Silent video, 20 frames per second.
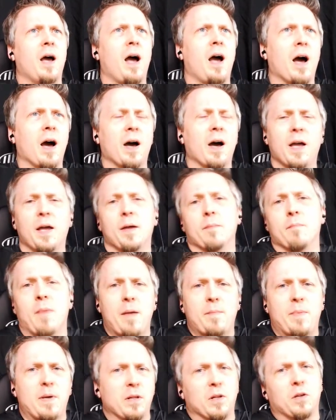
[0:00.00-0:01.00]
Uh, it
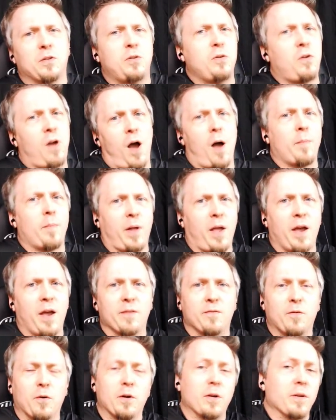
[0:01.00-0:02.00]
may be a little too
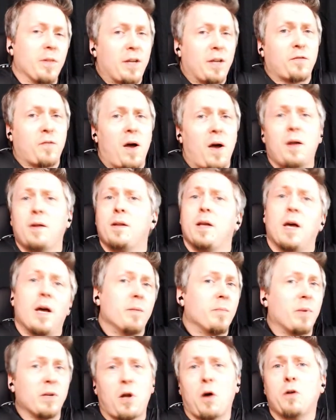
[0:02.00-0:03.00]
complicated for you. That's fine.
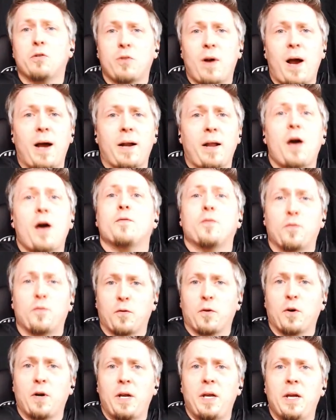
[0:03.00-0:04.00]
But go try it out for
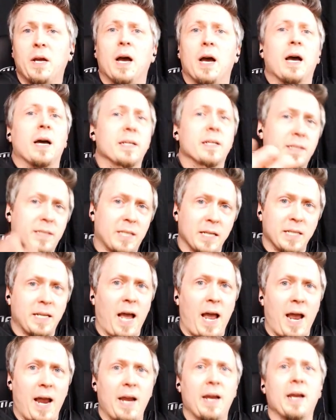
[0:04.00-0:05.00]
free
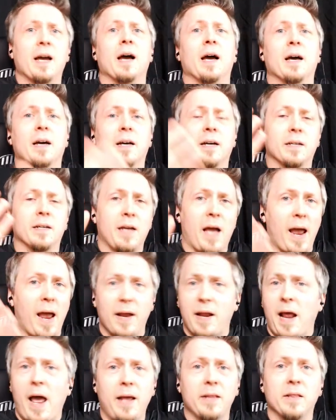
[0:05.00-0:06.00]
today.
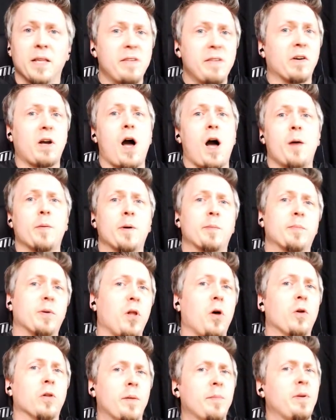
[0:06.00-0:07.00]
And hey, leave a comment
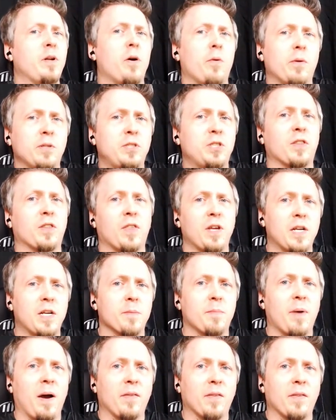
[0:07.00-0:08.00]
below. Let me know what you think
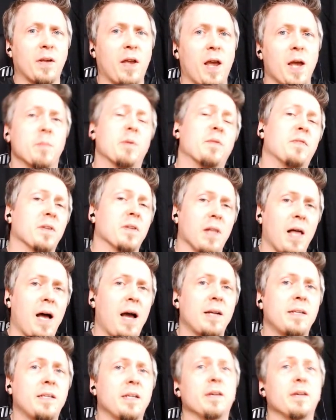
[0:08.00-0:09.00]
about the game. If you
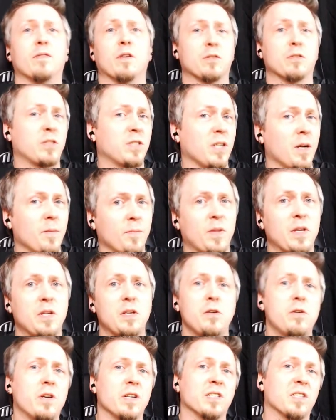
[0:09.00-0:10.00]
liked it, if there's
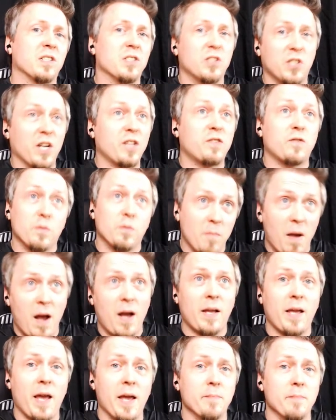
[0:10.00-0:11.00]
something you can suggest for my
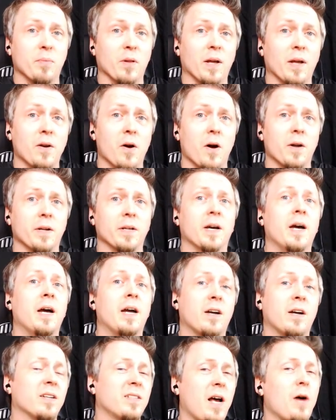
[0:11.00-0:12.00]
gameplay on it.
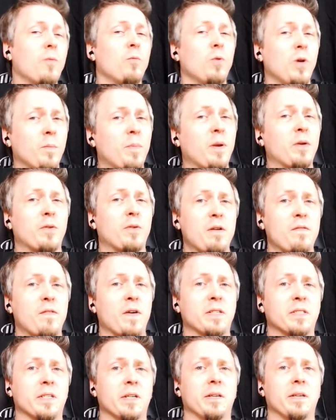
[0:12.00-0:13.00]
Because I will be
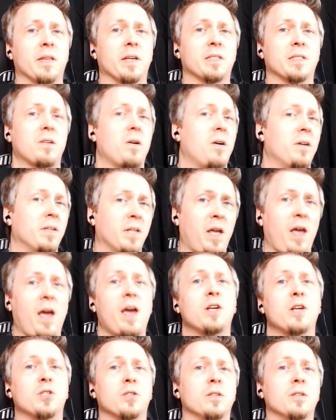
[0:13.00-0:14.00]
revisiting this on
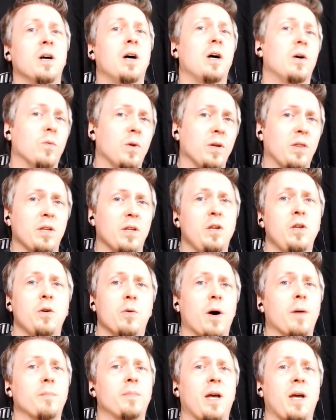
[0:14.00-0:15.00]
occasion with the new
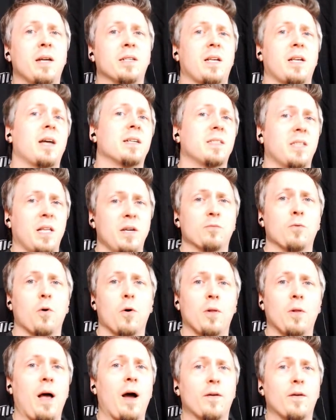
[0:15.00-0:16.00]
updates as they
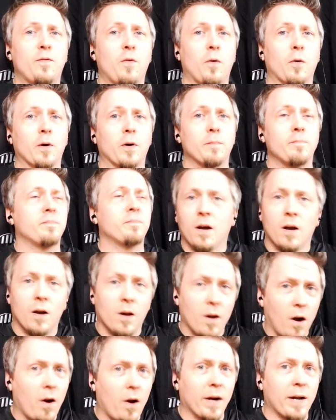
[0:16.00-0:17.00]
roll out for it.
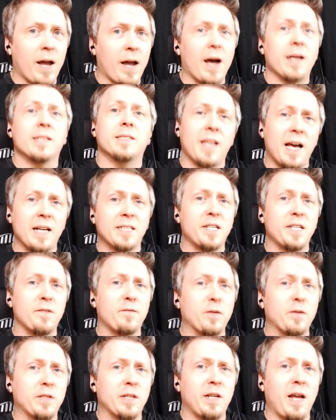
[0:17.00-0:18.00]
Alright guys, that's it
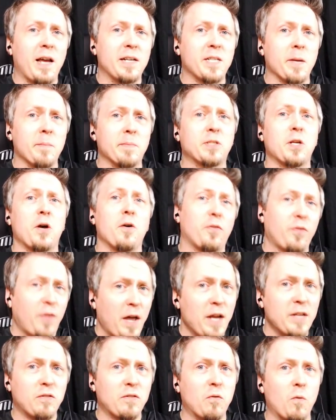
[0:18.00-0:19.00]
for today's episode.
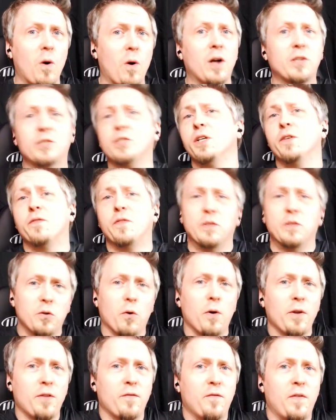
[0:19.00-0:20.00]
Thanks for watching. If you
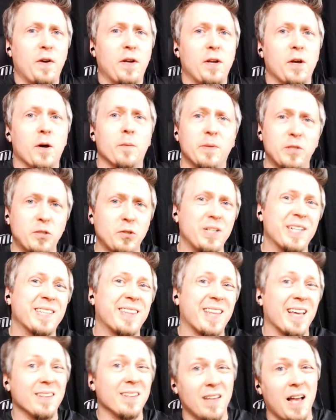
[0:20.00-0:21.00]
enjoyed the video, be sure to hit
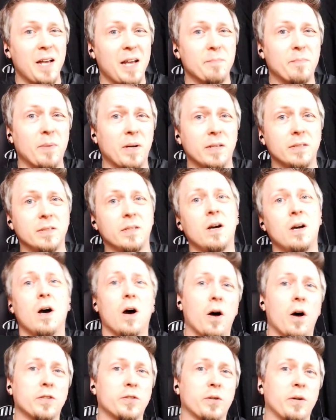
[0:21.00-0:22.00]
that like button.
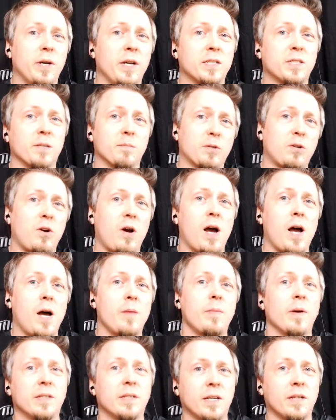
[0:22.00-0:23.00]
Also hit
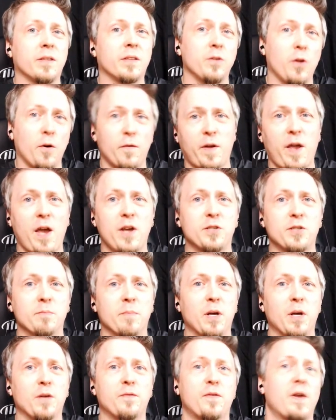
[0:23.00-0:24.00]
subscribe and tick the notification
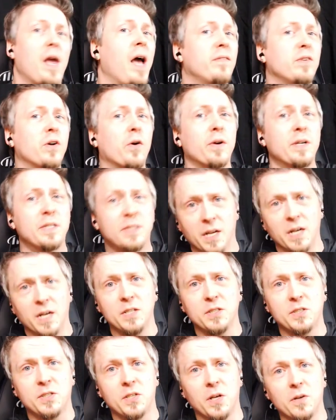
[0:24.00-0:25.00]
bell if you haven't already
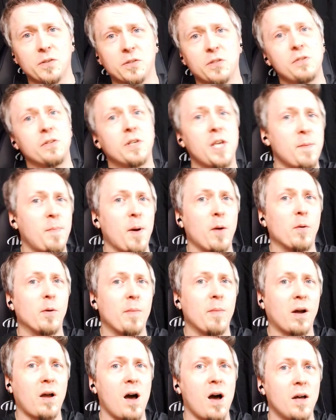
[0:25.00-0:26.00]
done so so you can keep up with
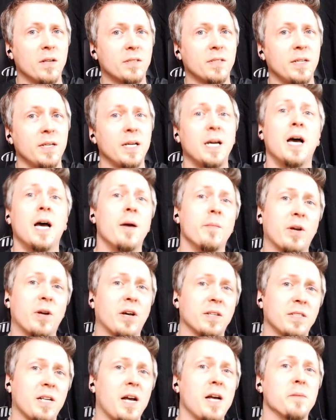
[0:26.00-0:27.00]
my content
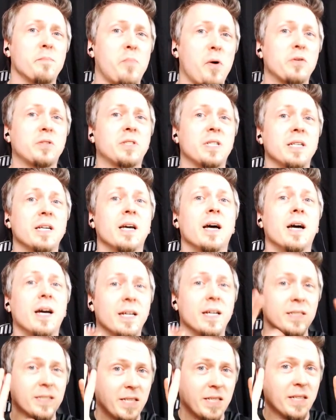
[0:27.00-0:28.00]
because I am posting
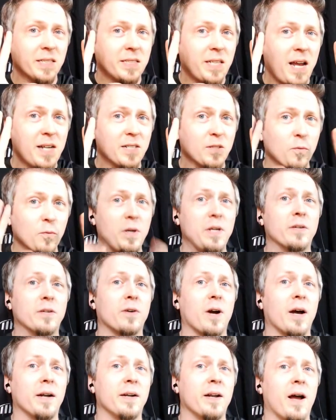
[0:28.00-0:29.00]
six days a week
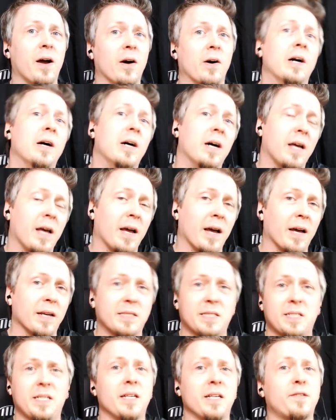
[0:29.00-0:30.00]
right now. Uh,
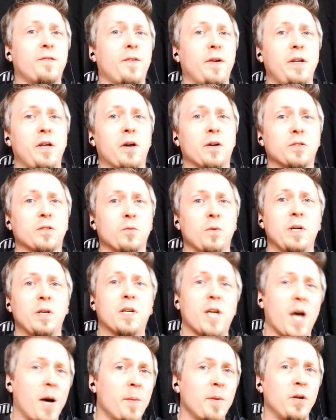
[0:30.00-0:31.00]
six videos a week
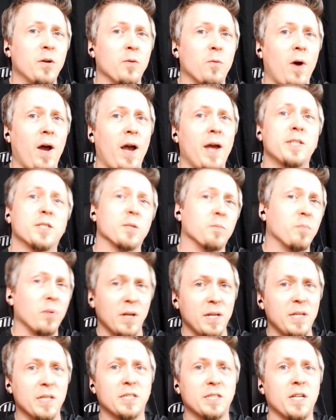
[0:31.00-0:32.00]
coming your way, so
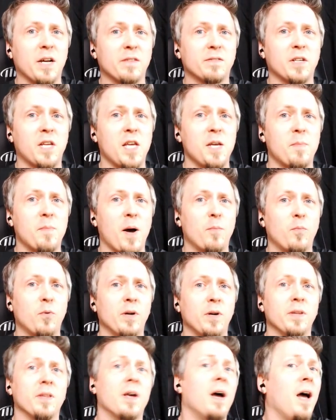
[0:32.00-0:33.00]
plenty of stuff to keep up
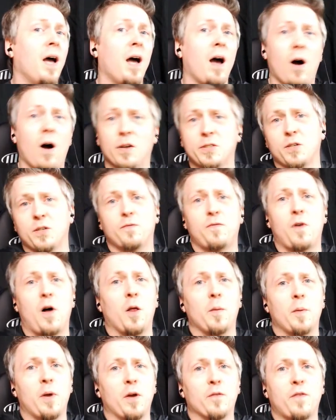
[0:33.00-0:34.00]
with. Also,
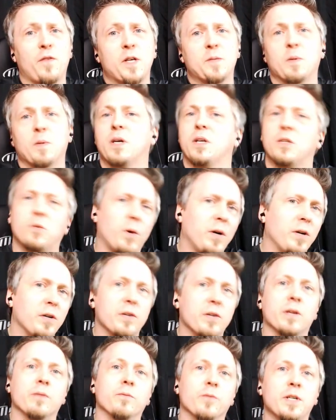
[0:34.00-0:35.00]
follow me on Facebook and Twitter.
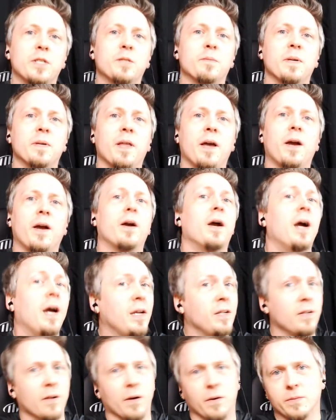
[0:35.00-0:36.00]
You can reach me there.
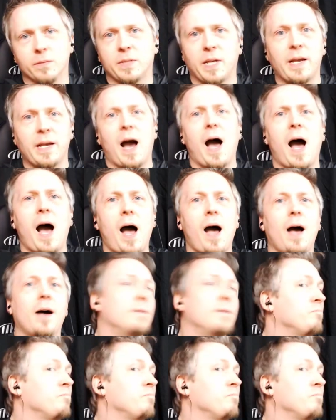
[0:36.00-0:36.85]
You know, say hi.